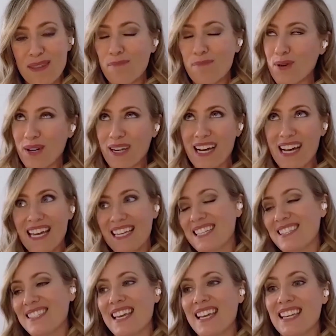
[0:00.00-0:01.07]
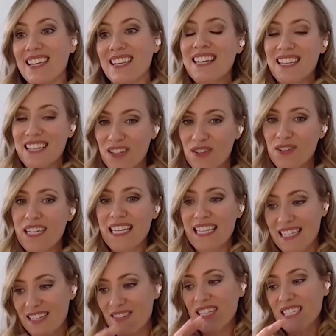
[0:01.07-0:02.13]
And the poor guy, he's like, you
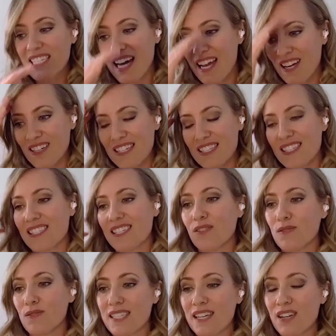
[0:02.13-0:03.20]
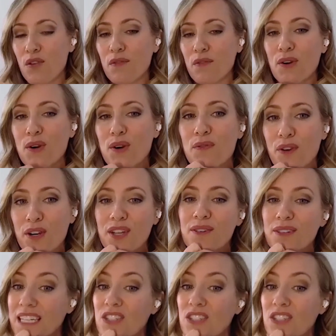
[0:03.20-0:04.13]
need you need to hire an assistant who will say no for, for you.